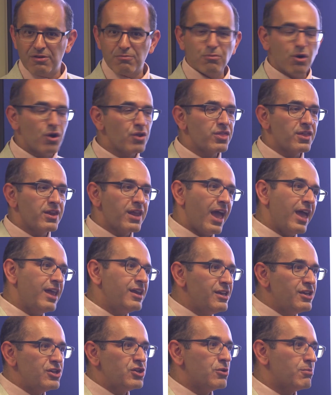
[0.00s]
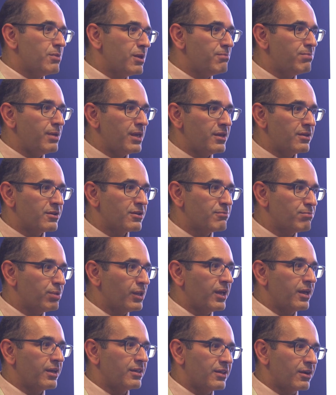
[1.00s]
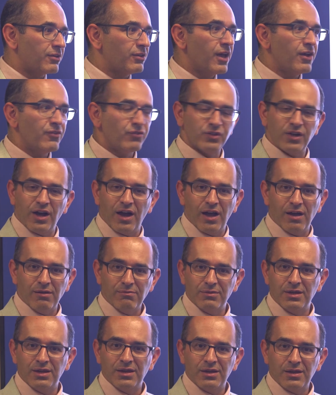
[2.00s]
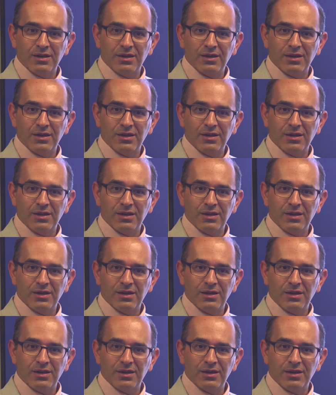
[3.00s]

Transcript: more than any human being could play in their lifetime.